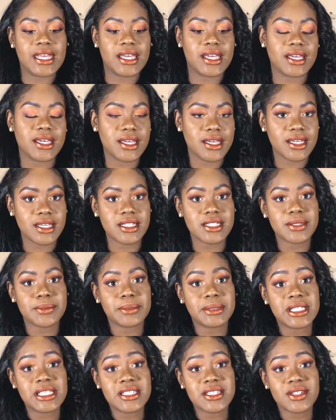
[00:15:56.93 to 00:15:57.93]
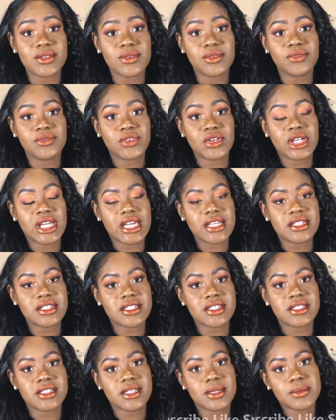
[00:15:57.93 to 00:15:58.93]
and please don't forget
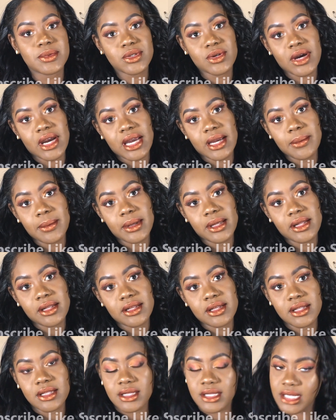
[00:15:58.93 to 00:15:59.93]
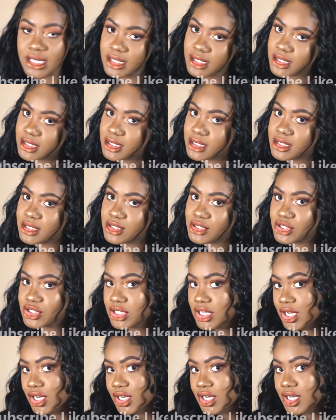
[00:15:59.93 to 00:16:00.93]
to subscribe, like,
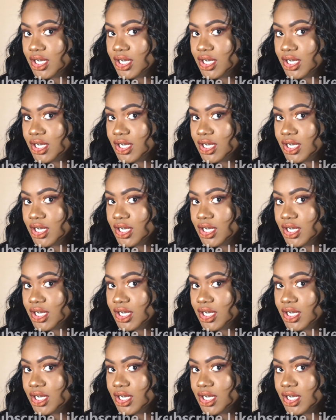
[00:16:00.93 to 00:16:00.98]
share,